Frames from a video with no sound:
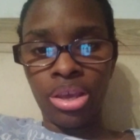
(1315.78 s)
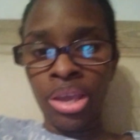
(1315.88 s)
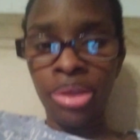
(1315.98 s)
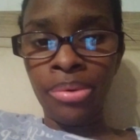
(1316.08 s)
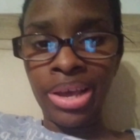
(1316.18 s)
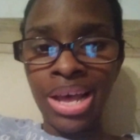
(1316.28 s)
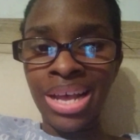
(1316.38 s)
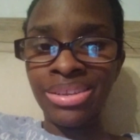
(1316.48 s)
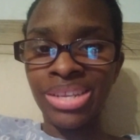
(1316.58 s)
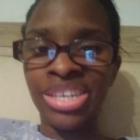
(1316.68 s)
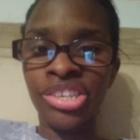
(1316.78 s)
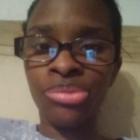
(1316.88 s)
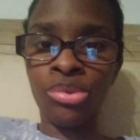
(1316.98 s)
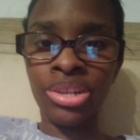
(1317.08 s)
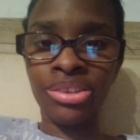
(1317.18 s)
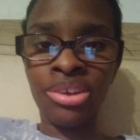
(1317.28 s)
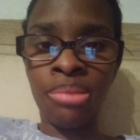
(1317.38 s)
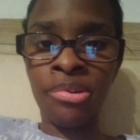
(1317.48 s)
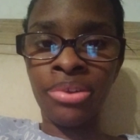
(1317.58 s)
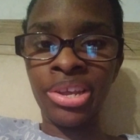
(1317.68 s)
Anyway, guys, I just wanted to
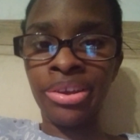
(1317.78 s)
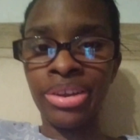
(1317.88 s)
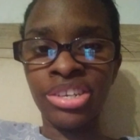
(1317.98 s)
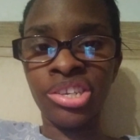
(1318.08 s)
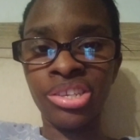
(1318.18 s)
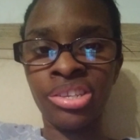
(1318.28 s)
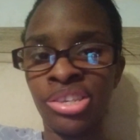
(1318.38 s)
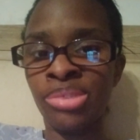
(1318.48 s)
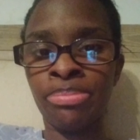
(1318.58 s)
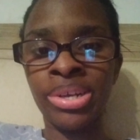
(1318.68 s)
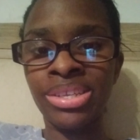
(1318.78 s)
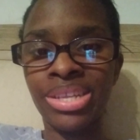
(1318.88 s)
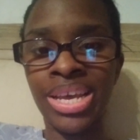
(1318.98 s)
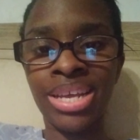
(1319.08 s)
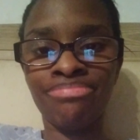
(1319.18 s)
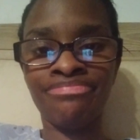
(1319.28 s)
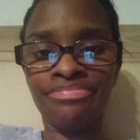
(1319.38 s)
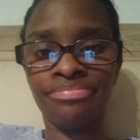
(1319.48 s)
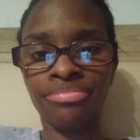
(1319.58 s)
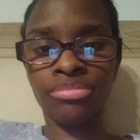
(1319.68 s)
come on here and just express that
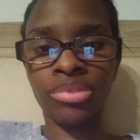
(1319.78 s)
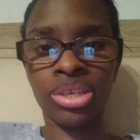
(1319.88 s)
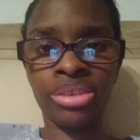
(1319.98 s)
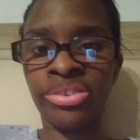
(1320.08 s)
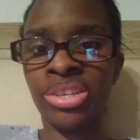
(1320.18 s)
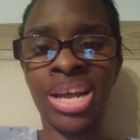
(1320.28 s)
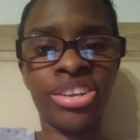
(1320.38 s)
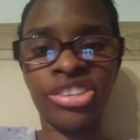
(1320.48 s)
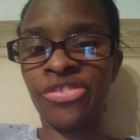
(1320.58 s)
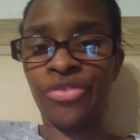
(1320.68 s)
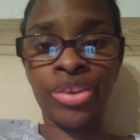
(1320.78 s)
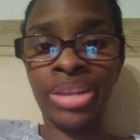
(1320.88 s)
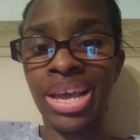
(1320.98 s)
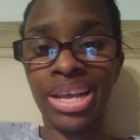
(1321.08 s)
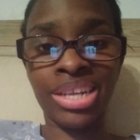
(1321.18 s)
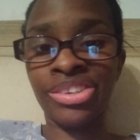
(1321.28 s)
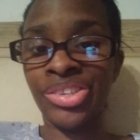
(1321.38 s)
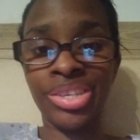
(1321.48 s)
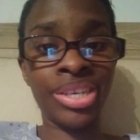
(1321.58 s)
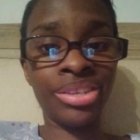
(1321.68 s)
because I just felt like I
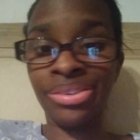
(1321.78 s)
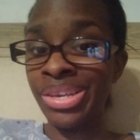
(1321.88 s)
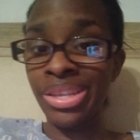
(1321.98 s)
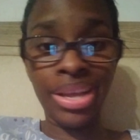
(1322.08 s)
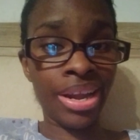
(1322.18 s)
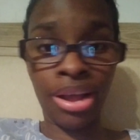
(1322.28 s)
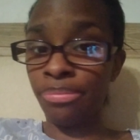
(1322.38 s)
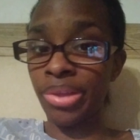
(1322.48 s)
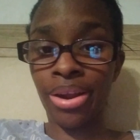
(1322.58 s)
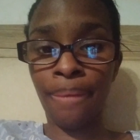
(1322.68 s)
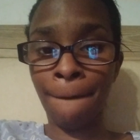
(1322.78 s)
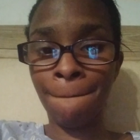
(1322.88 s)
just needed to get that out there.